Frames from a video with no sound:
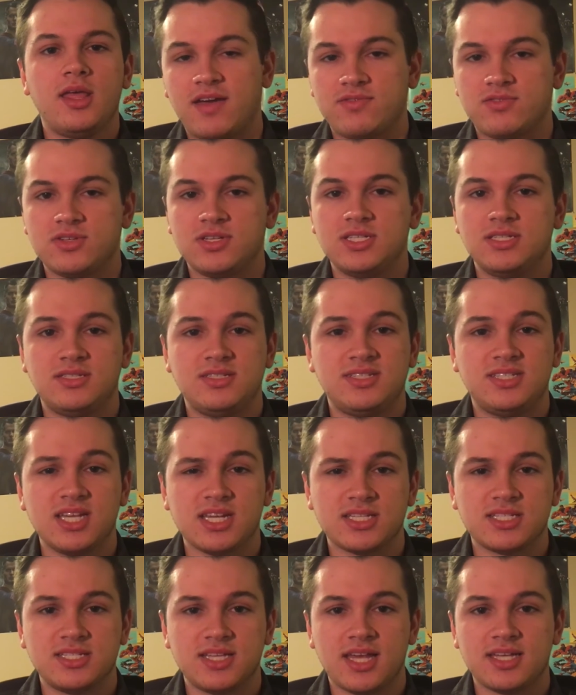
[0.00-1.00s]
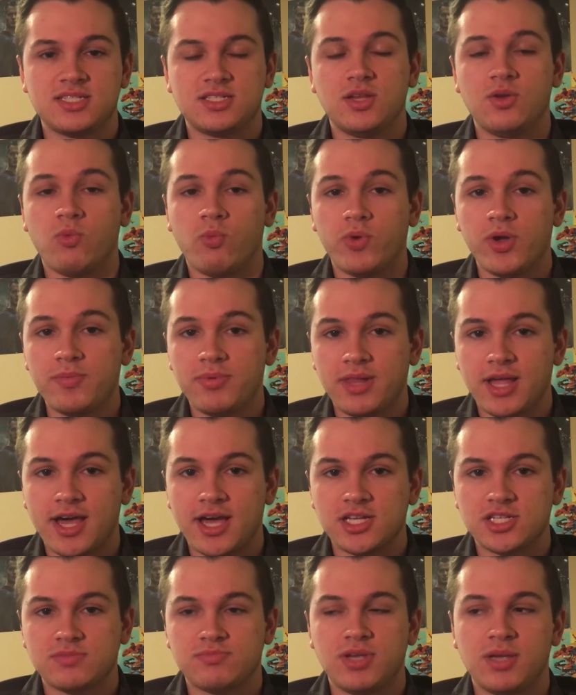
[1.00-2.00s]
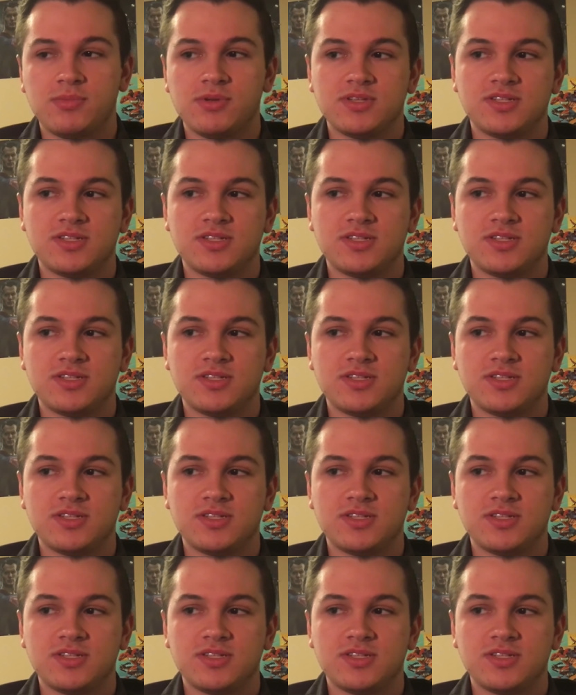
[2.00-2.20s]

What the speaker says: But then after his success in Whiplash,